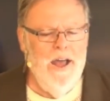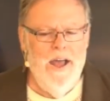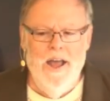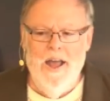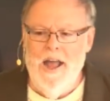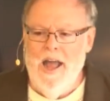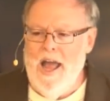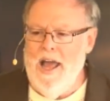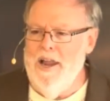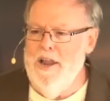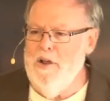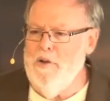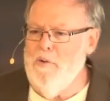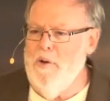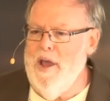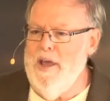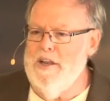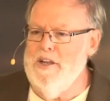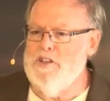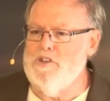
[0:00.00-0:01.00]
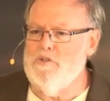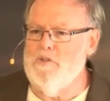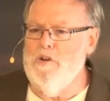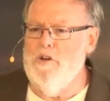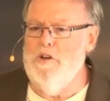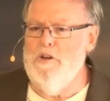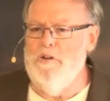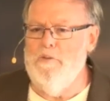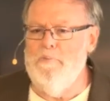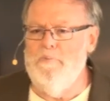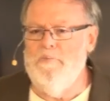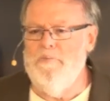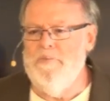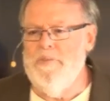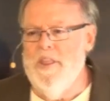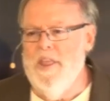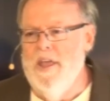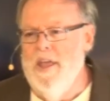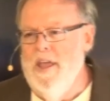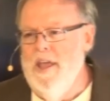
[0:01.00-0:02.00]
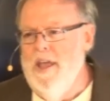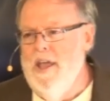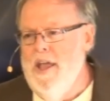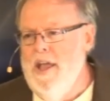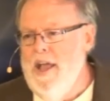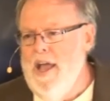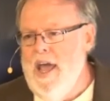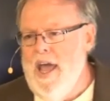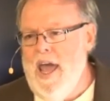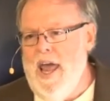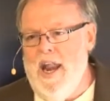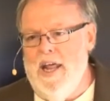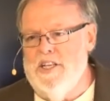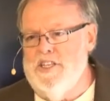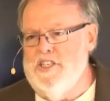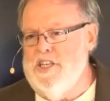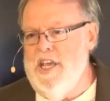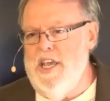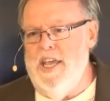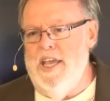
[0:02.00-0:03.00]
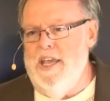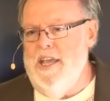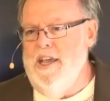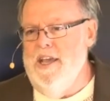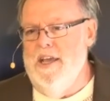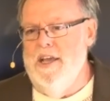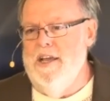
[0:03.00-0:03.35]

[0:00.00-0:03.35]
I look around this room and I see,